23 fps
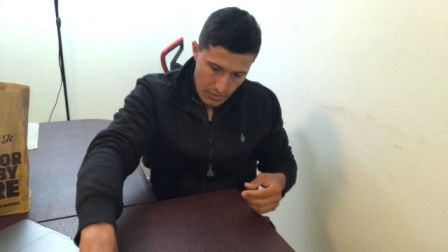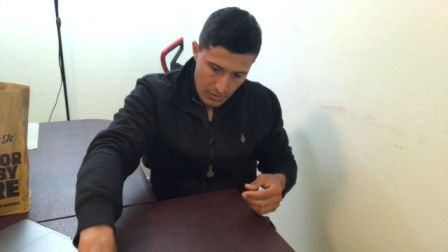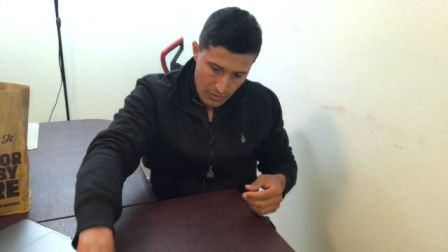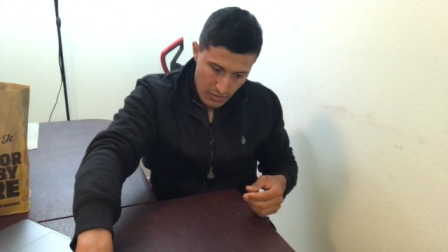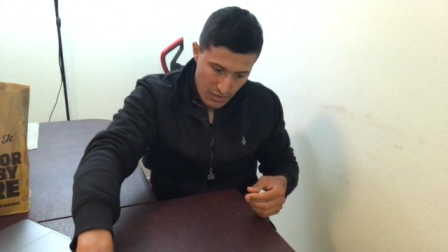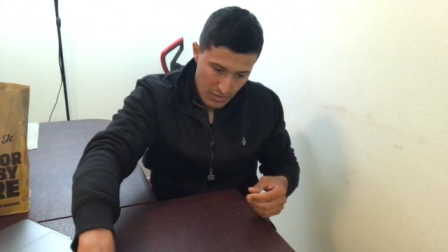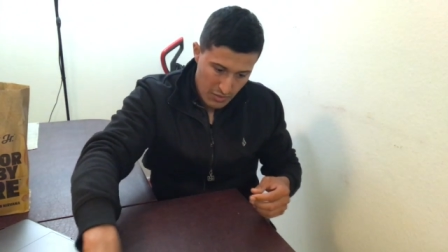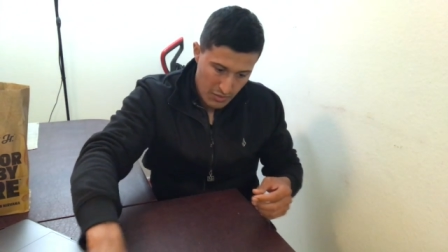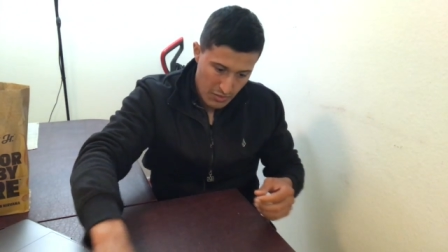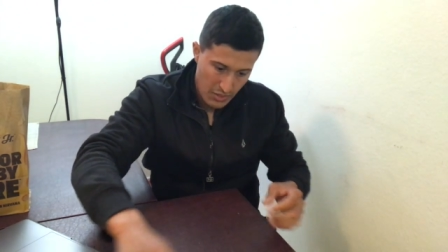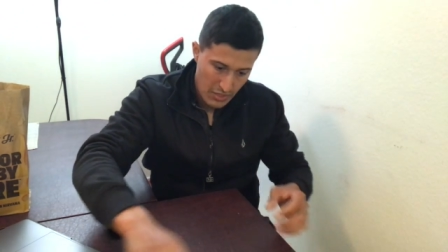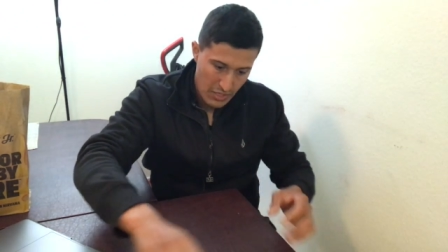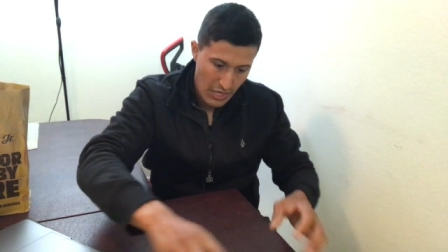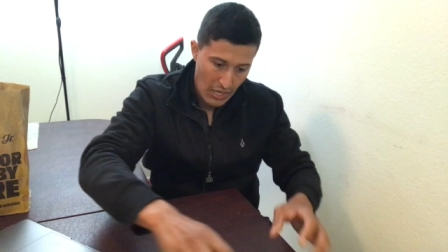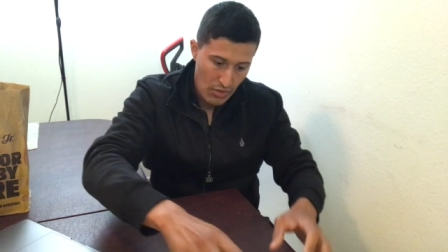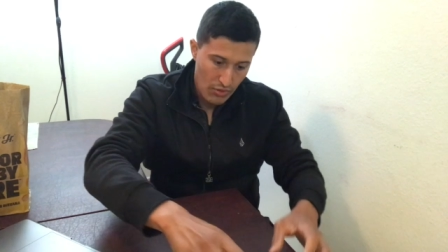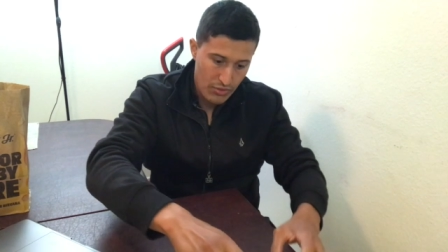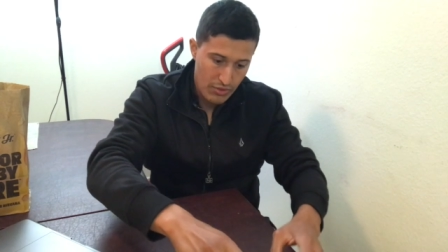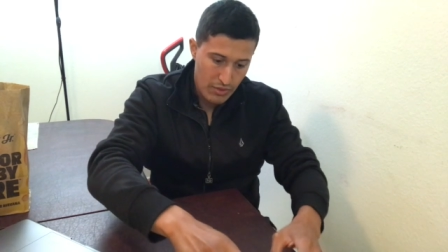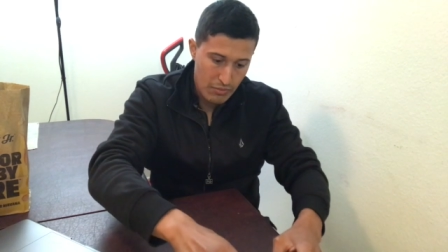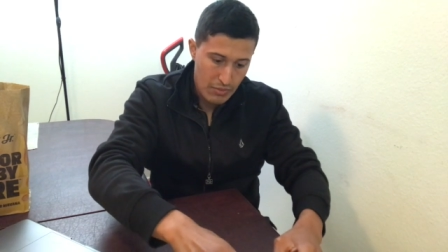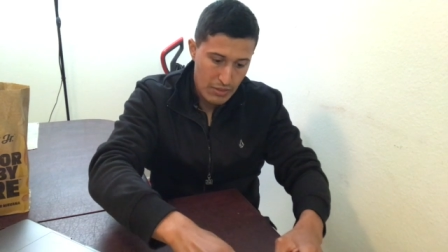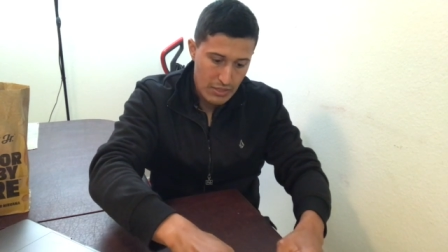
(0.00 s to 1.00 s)
uh,
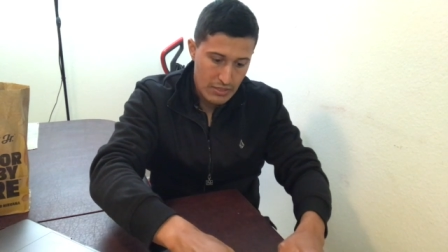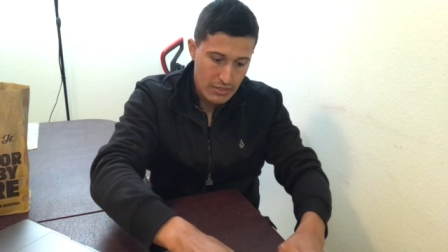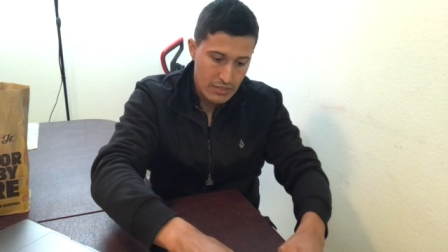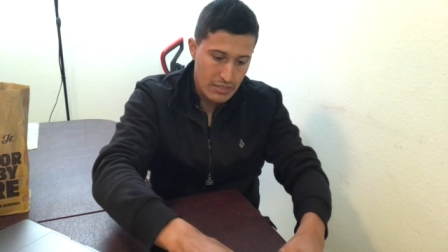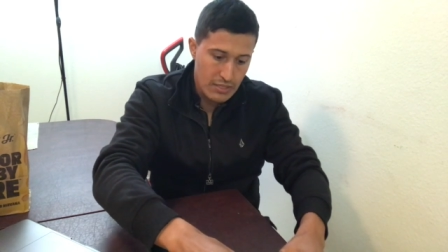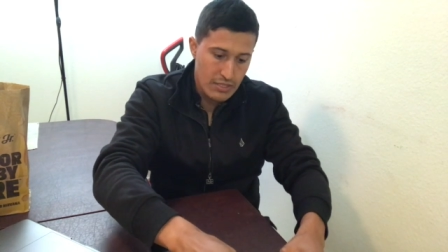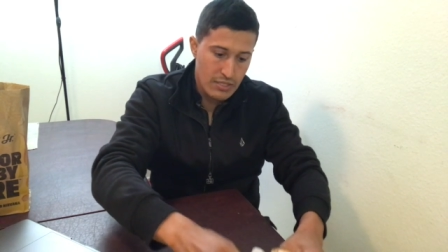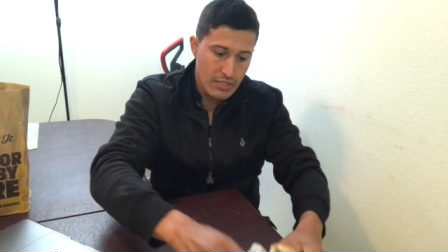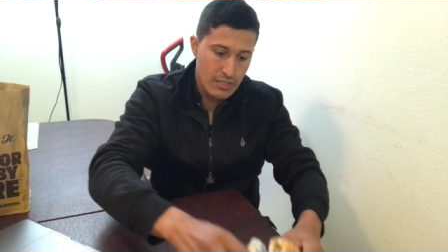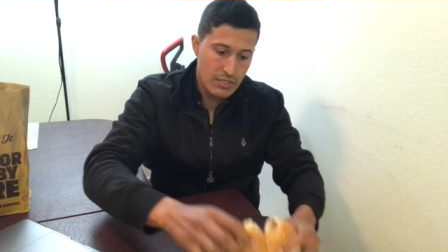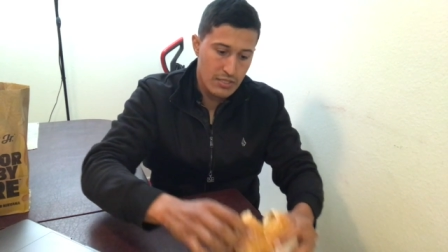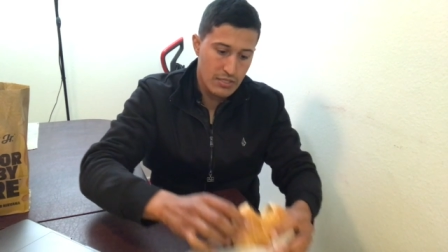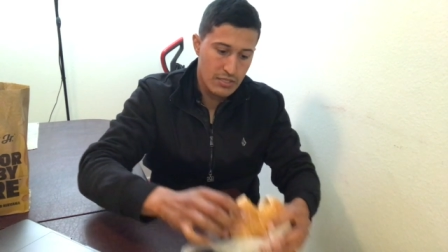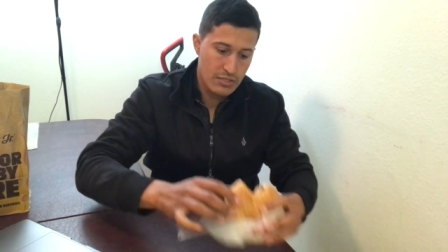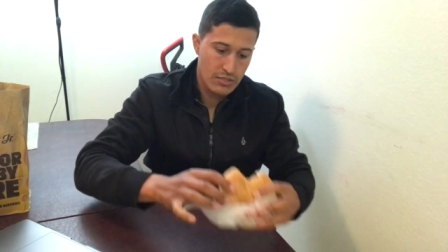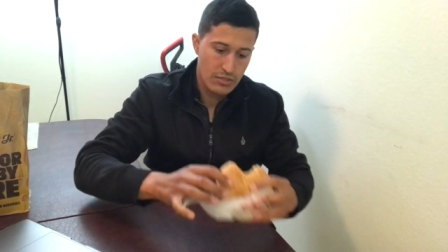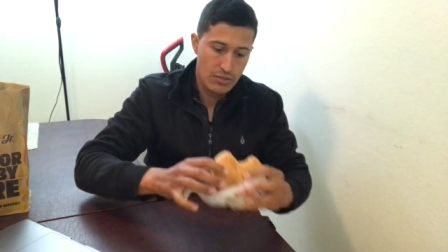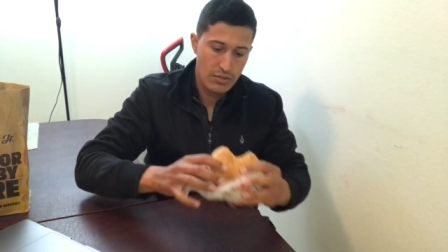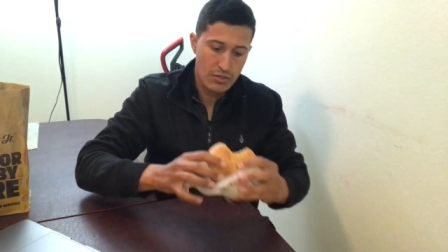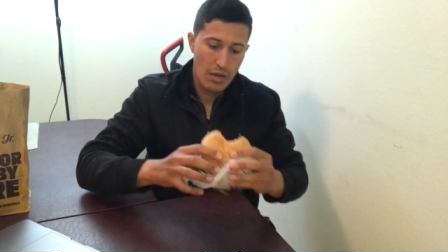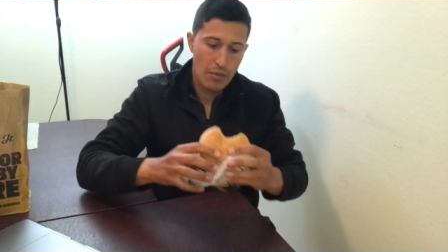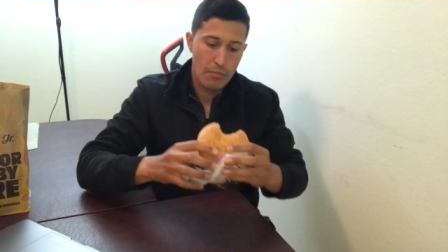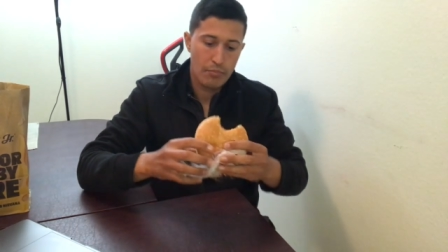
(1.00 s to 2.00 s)
unhealthy meat.
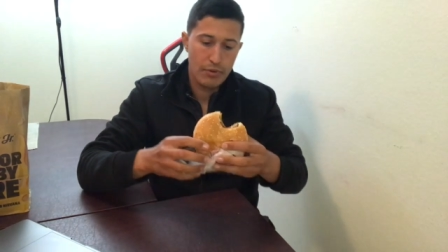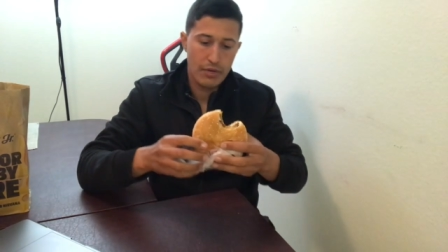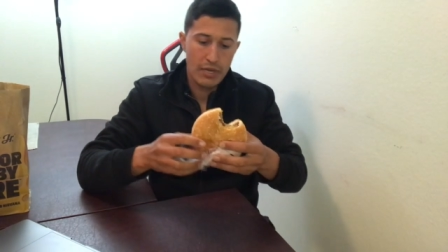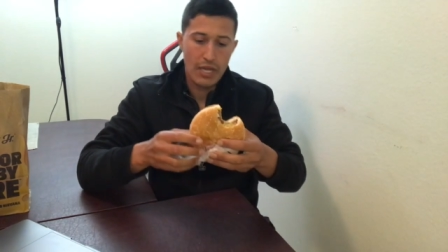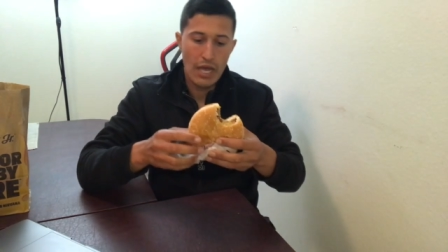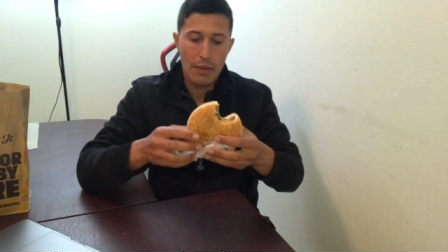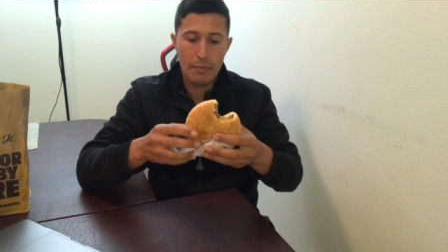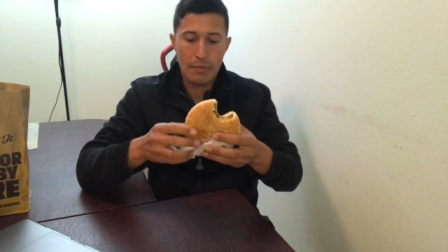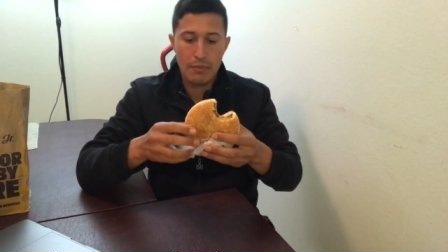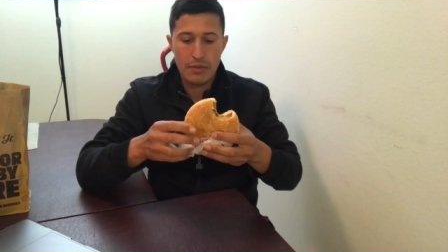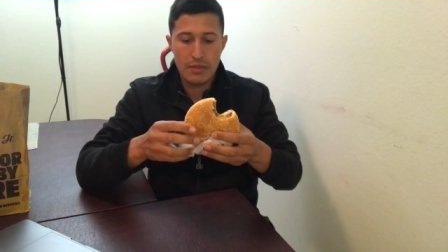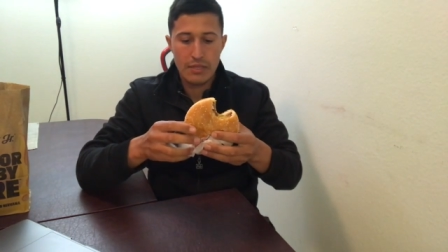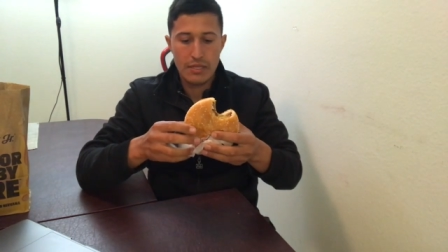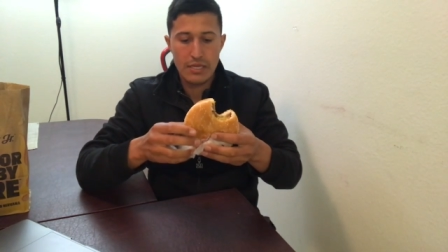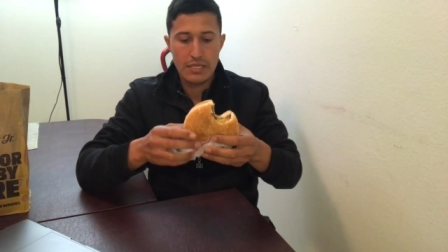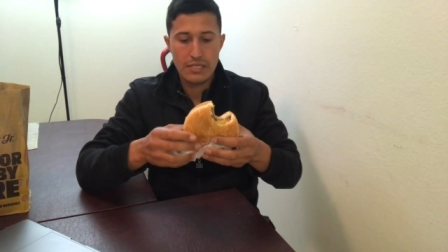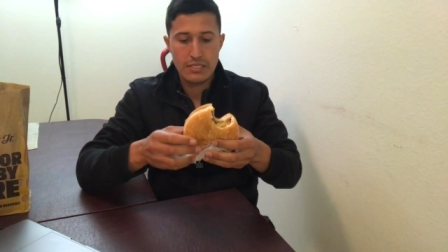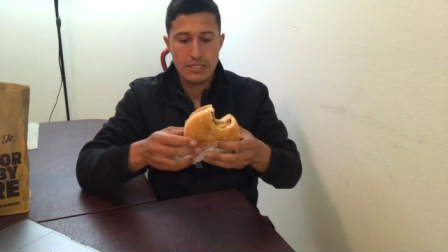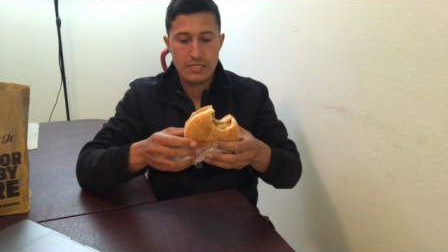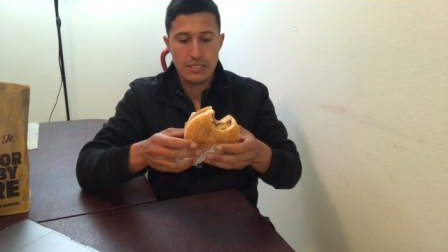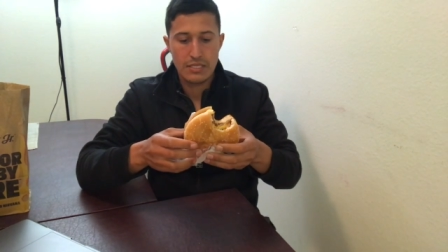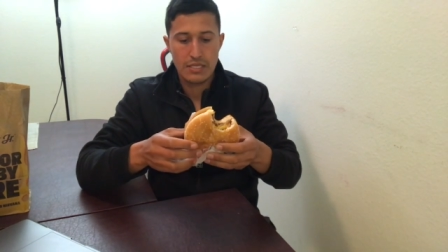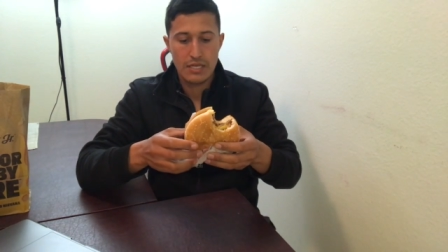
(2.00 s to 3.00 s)
So I'm pretty happy with
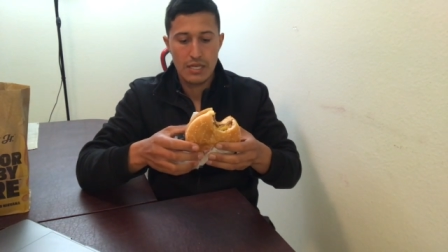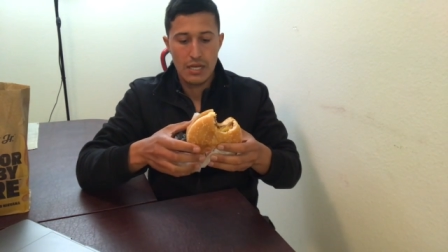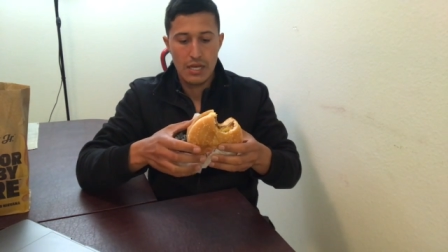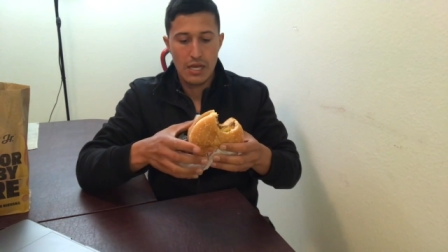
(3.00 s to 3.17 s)
this.